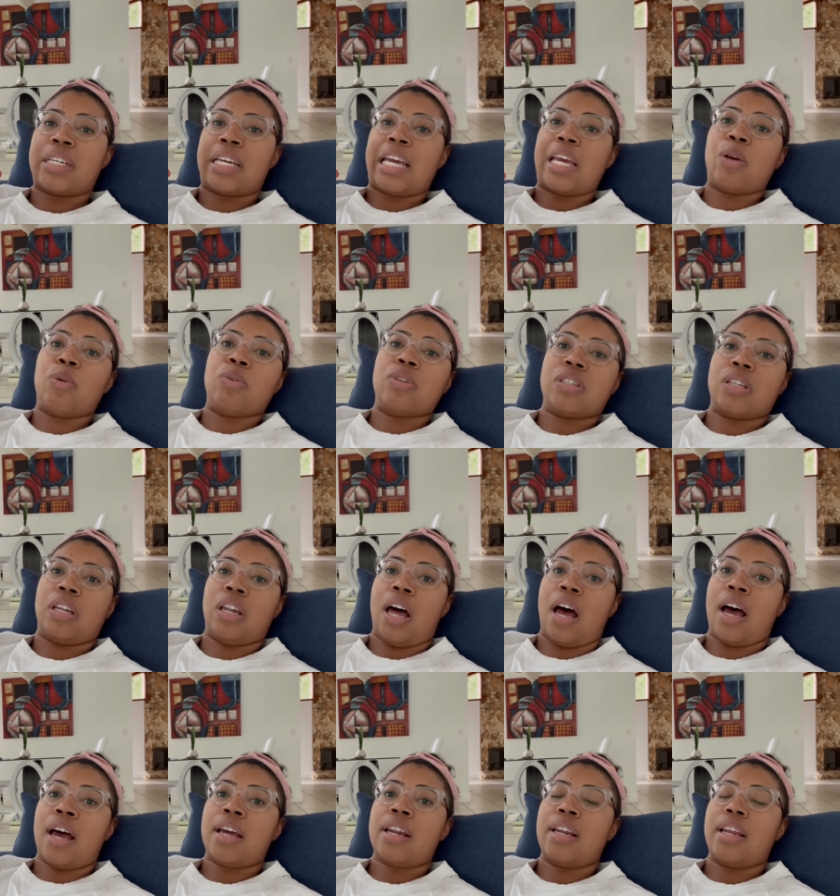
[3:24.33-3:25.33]
it was a
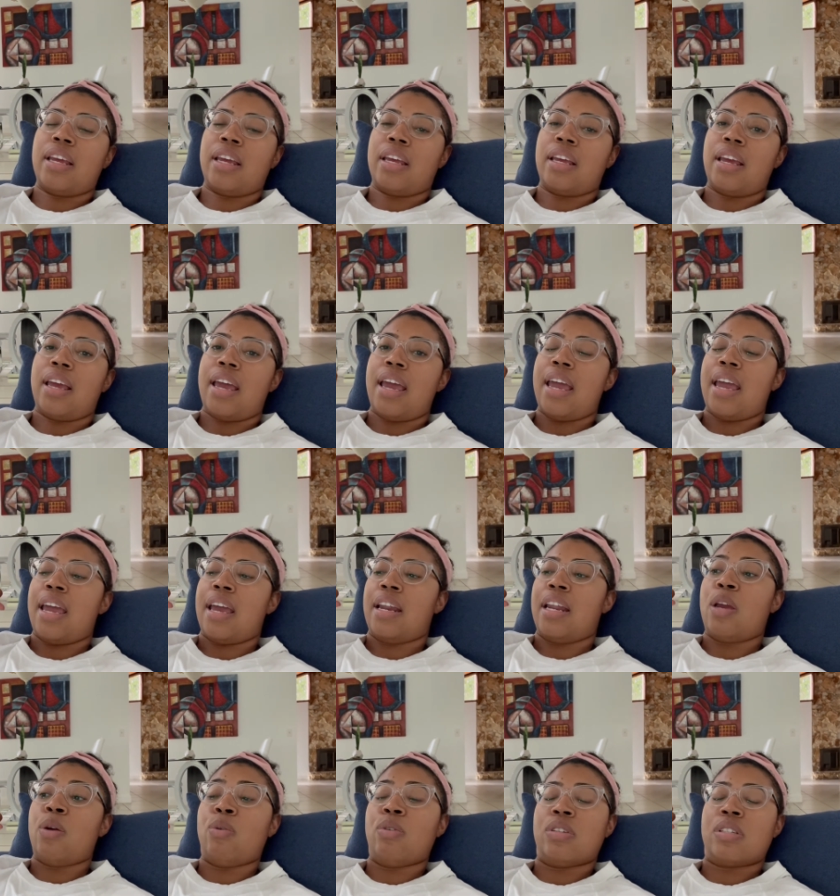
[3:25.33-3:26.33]
lot, and
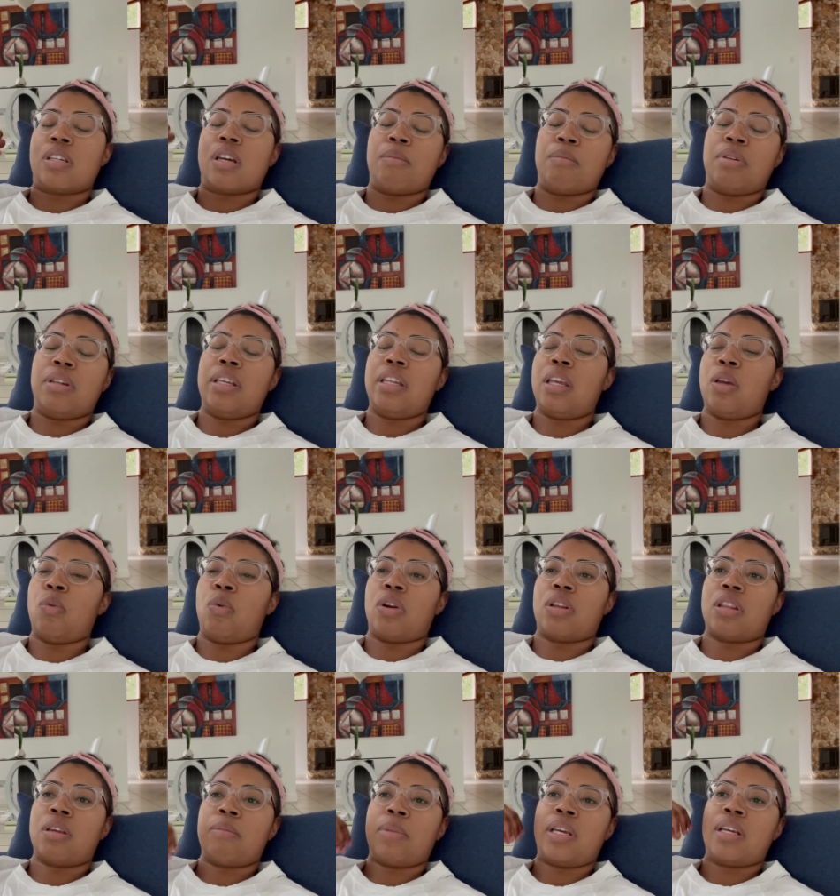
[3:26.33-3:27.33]
it was completely
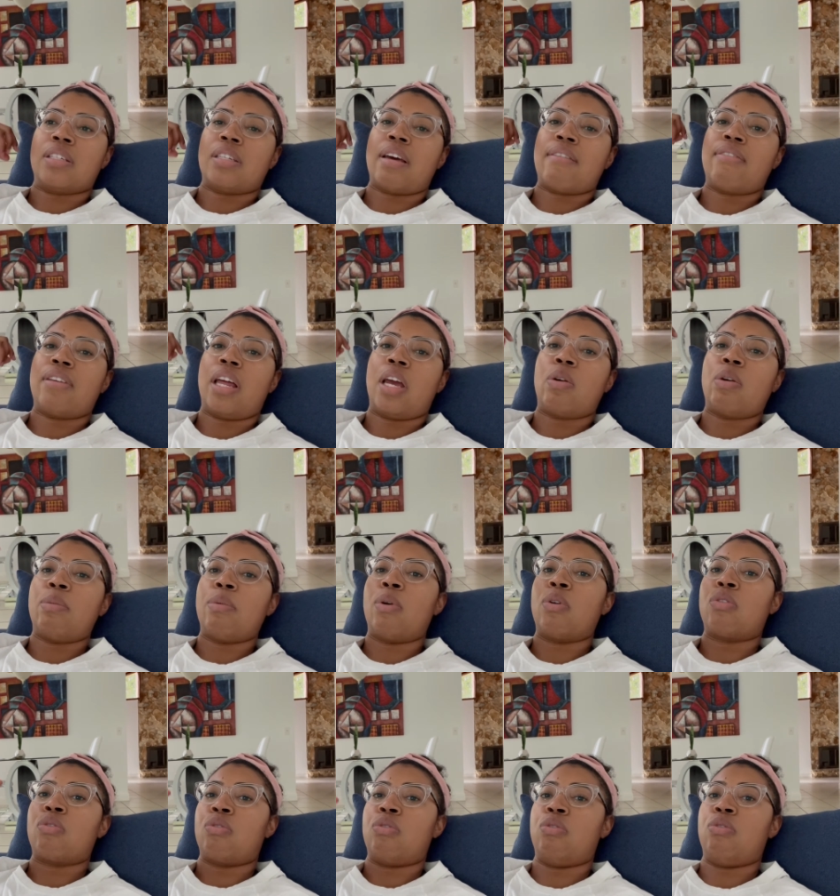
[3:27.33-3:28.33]
worth it, because I feel like we
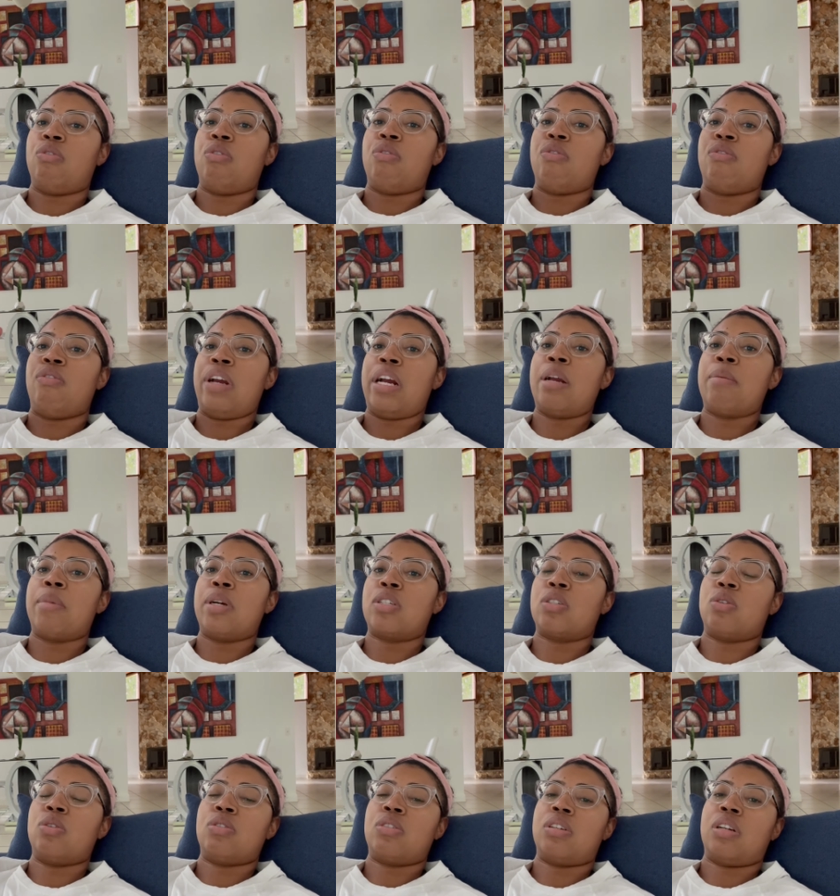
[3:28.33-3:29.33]
both grew very
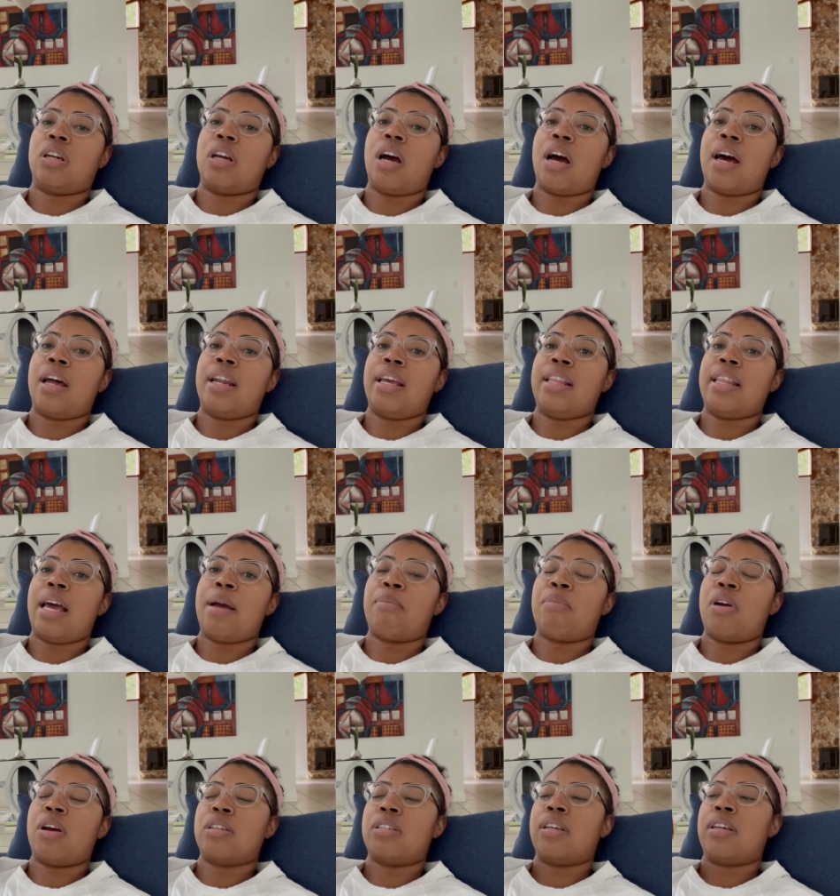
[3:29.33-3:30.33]
much closer to God in that
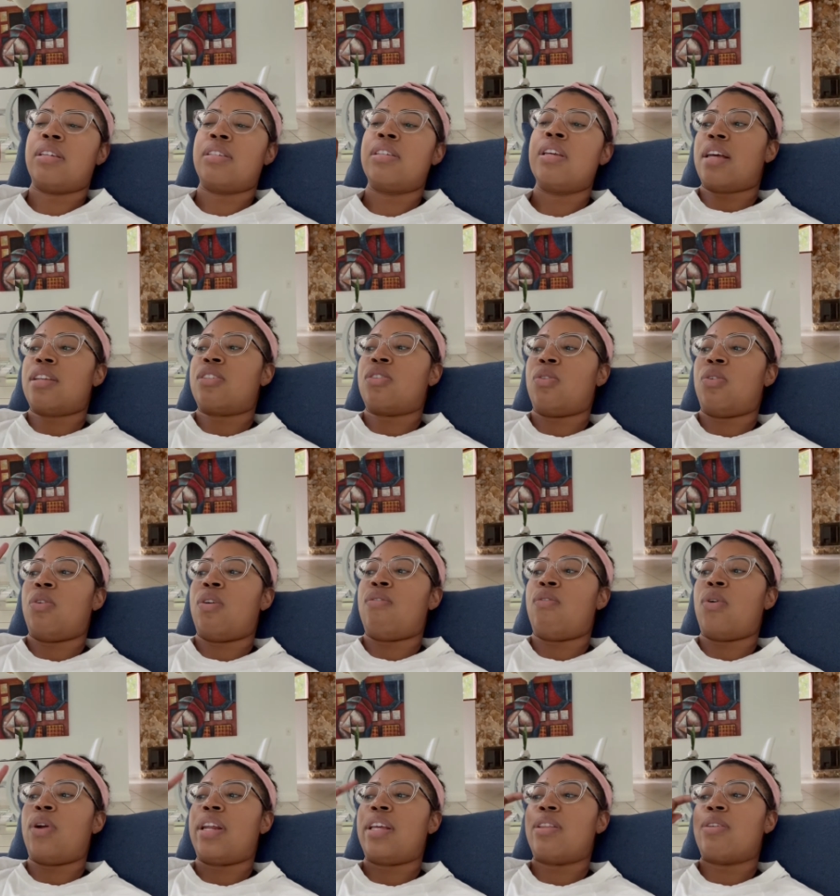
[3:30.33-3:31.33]
process. So
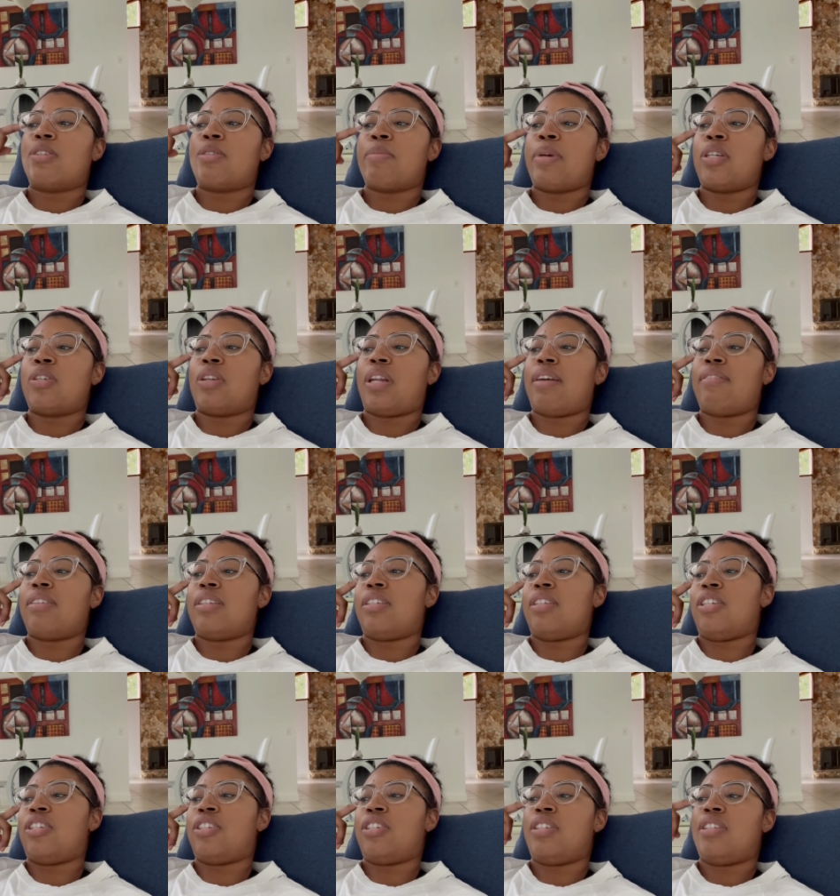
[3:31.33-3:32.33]
avoiding those major life
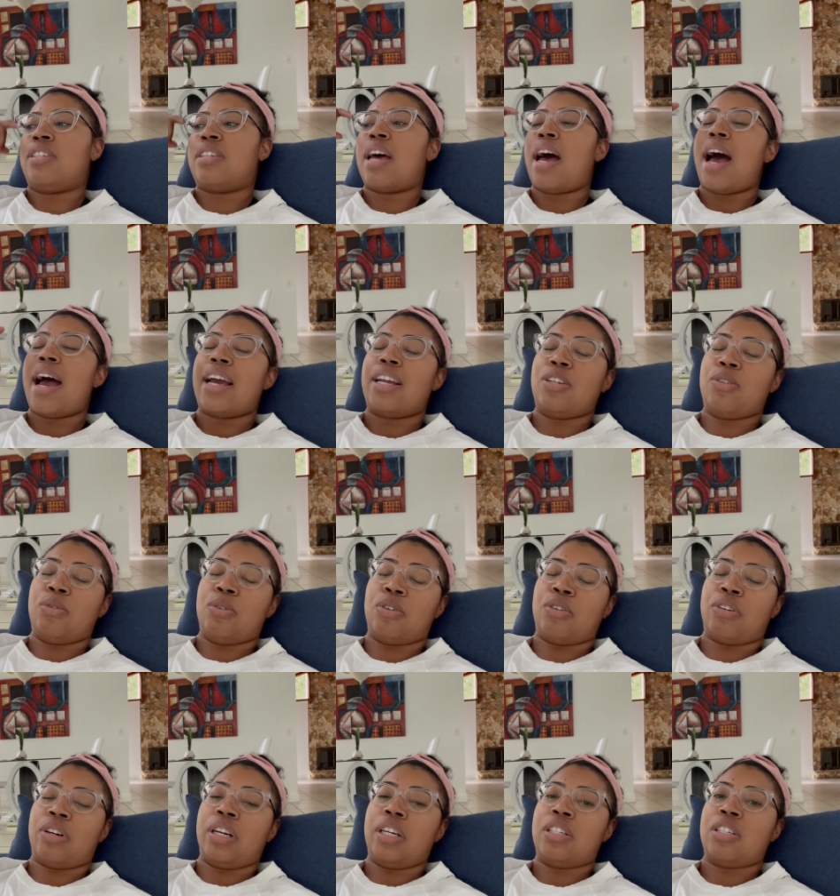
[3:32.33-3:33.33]
decisions, I do
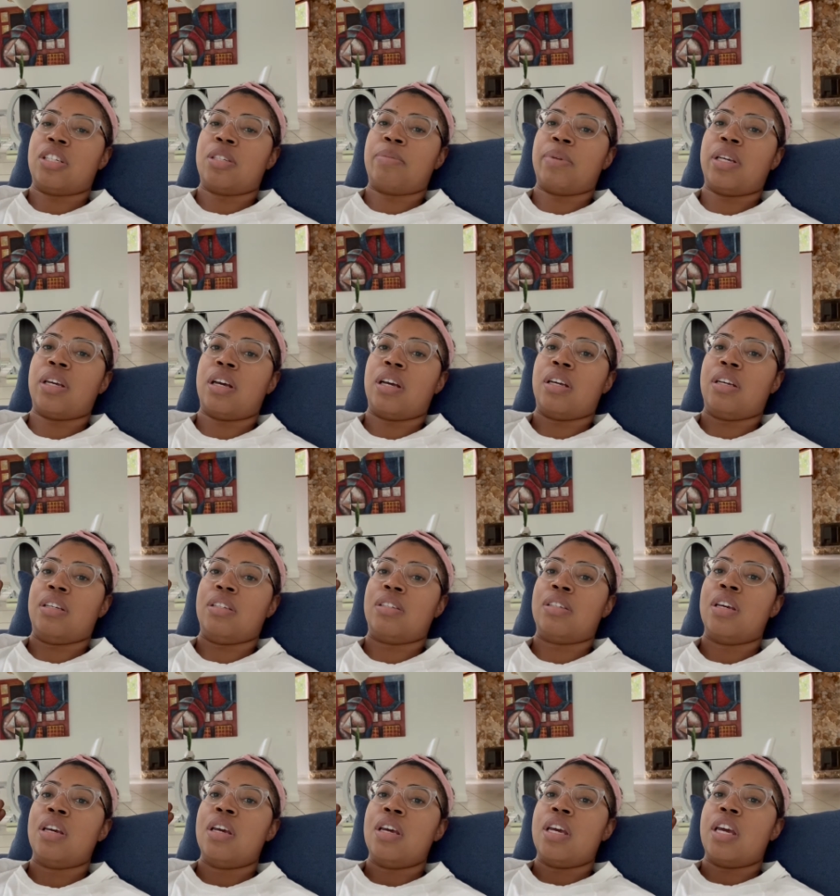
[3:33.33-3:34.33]
agree, just
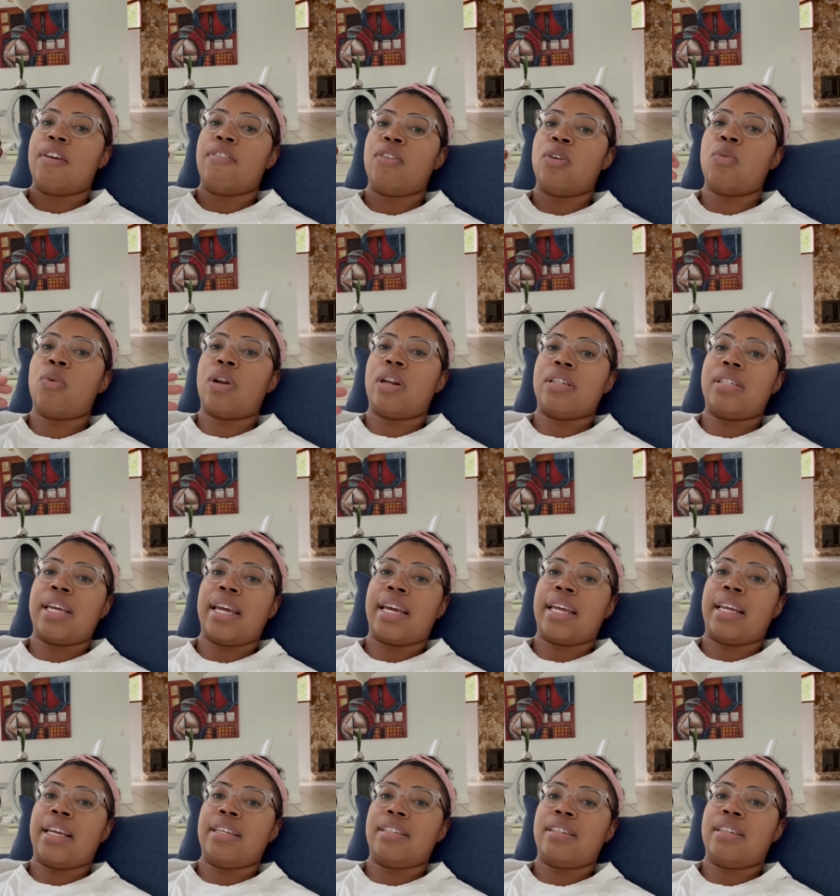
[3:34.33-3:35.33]
because if you want to take
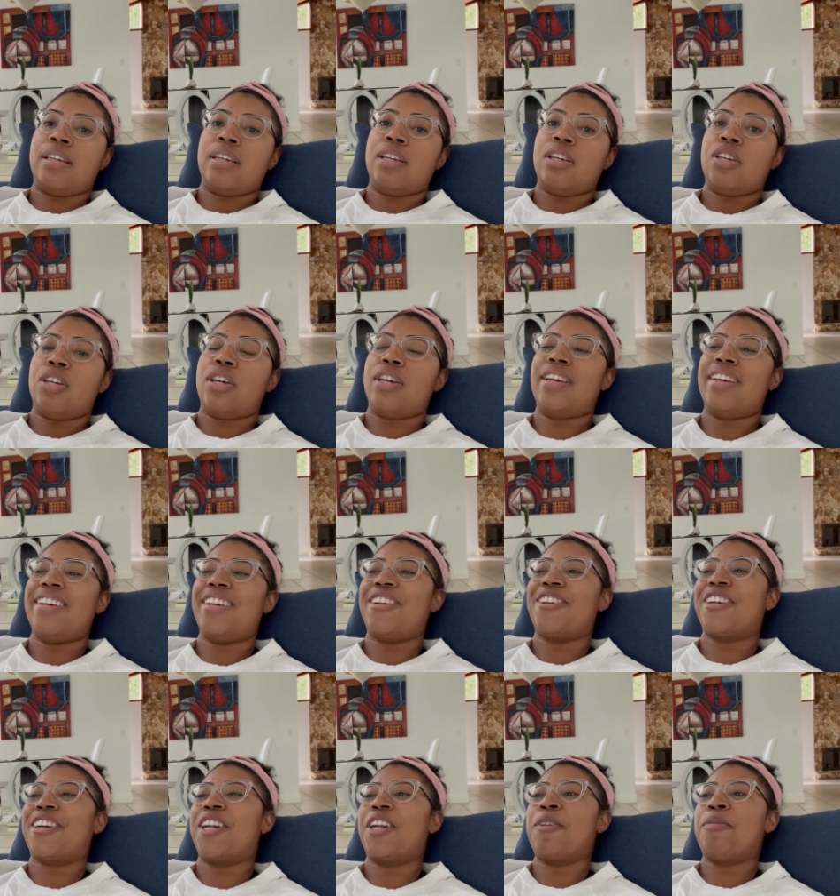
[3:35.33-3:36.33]
it easy,
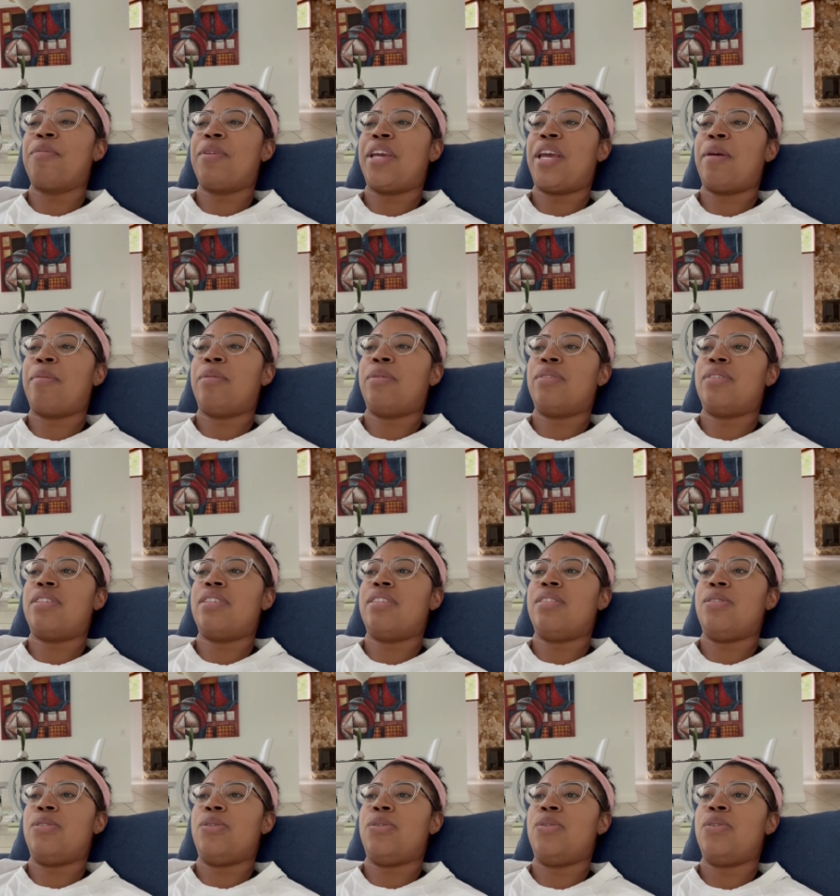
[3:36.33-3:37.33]
you're gonna be able
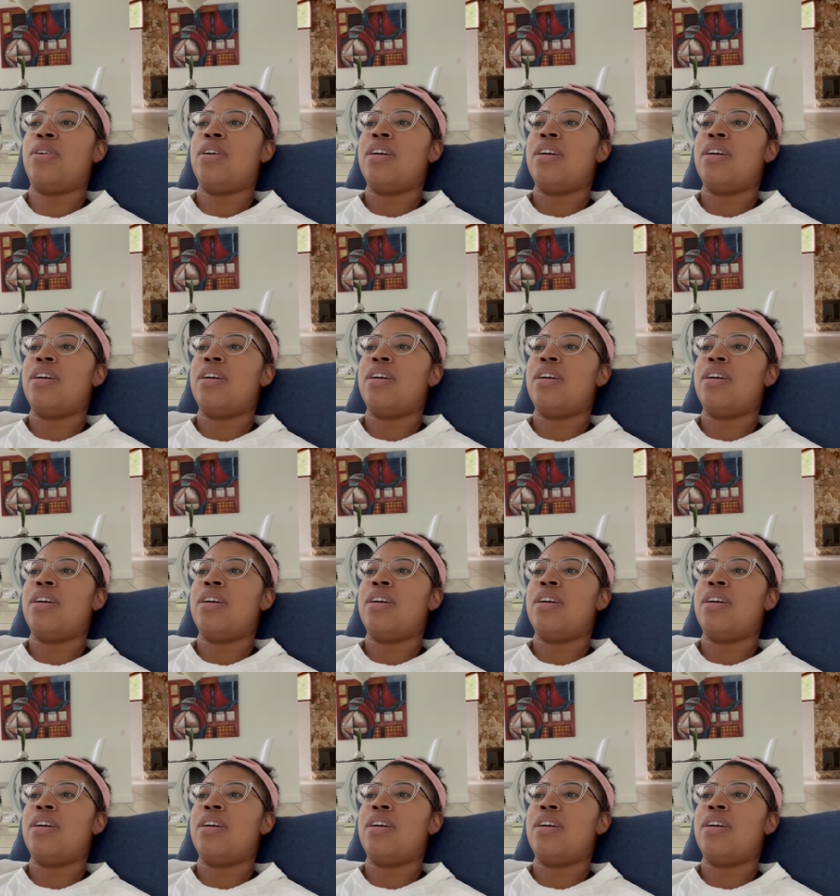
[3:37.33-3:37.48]
to